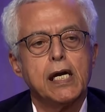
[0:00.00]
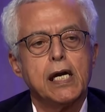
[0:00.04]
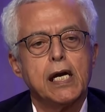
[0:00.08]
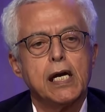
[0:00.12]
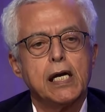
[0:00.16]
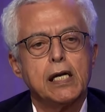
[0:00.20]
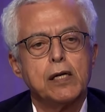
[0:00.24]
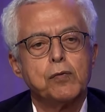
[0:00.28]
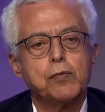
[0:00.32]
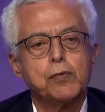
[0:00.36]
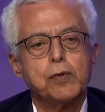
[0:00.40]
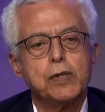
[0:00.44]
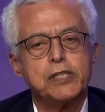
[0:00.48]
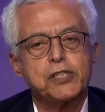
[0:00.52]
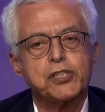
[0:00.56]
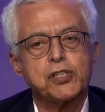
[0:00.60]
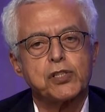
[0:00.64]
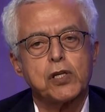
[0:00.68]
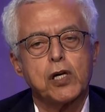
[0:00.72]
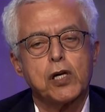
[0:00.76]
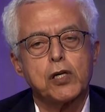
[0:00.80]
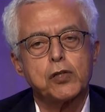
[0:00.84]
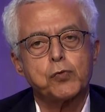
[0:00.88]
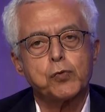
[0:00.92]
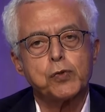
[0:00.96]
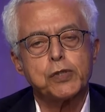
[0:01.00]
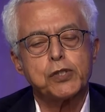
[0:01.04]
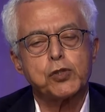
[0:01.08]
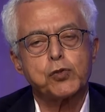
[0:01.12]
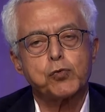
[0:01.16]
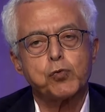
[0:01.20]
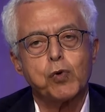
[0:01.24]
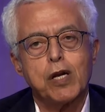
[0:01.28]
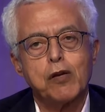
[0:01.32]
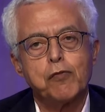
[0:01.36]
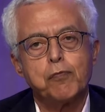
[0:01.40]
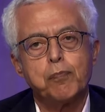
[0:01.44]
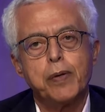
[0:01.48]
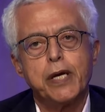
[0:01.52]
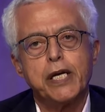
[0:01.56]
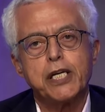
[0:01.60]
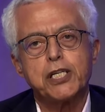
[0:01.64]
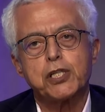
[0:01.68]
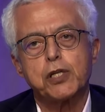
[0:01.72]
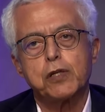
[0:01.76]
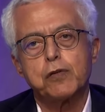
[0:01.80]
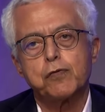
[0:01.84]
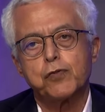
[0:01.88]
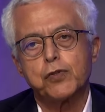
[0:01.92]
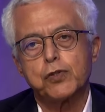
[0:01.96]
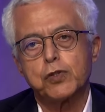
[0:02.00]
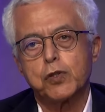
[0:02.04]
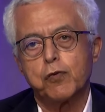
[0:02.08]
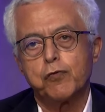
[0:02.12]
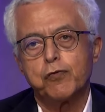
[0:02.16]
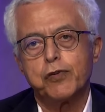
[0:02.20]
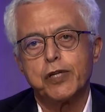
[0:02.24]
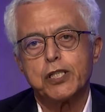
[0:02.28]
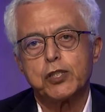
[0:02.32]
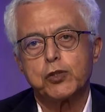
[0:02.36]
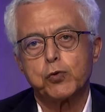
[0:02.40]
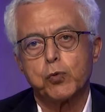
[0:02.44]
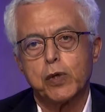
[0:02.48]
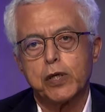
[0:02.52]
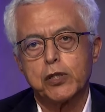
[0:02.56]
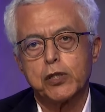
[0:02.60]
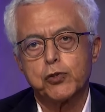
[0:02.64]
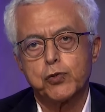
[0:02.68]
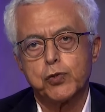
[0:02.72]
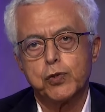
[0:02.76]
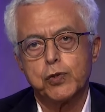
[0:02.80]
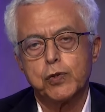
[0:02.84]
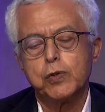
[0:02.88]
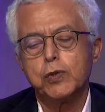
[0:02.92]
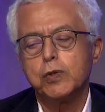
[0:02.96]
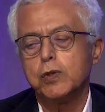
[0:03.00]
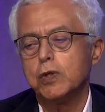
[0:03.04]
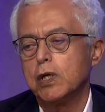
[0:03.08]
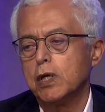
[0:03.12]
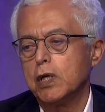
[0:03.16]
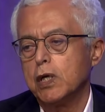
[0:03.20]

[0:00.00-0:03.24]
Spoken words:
And we'll start with 12 patients for the phase 1/2,